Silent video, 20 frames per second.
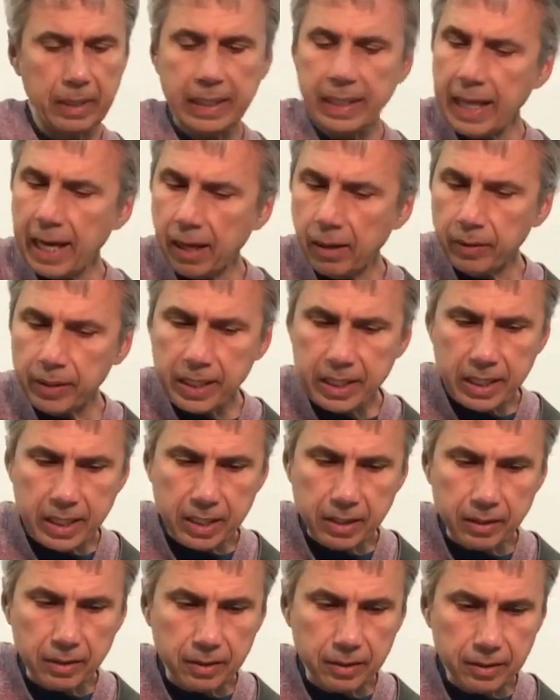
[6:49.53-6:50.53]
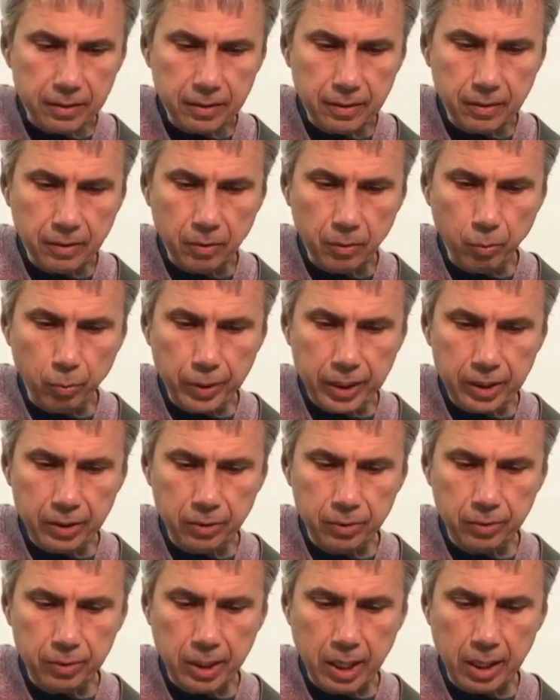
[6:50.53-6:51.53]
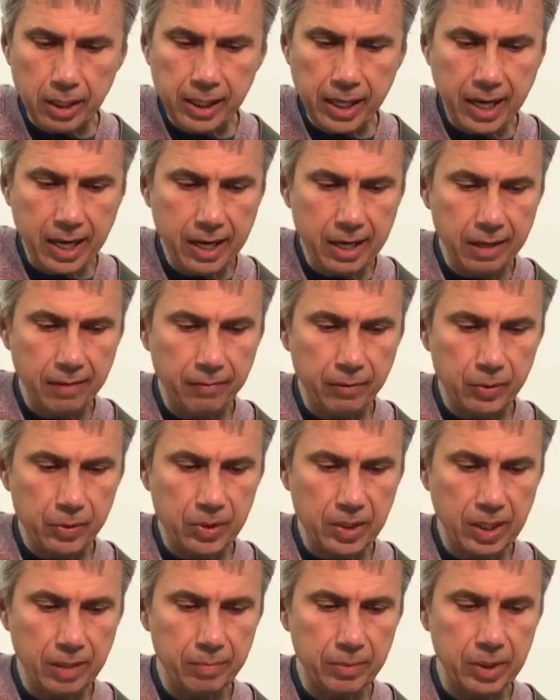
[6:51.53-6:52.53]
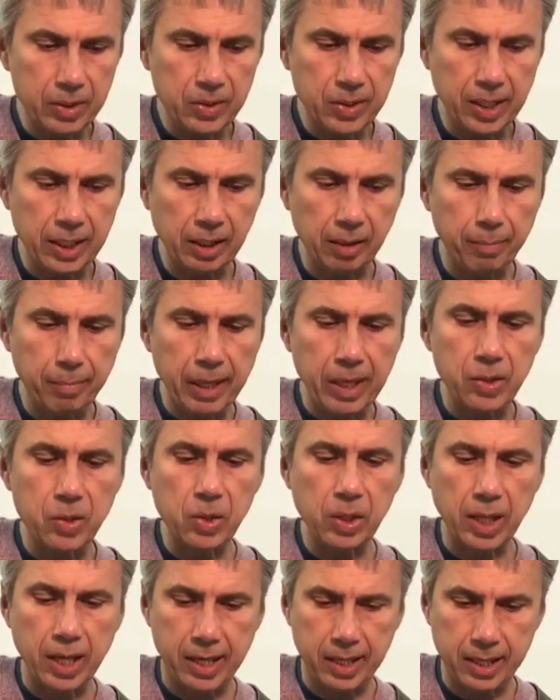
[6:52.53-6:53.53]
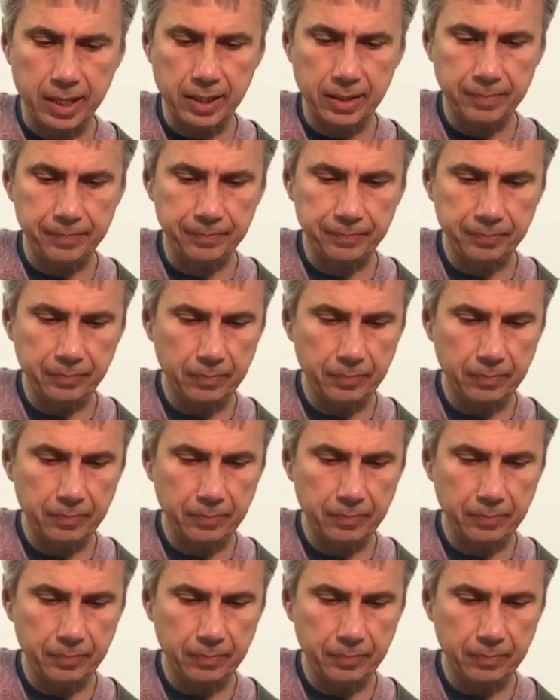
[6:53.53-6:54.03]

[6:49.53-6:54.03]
Now here we do not have the same descending bass line.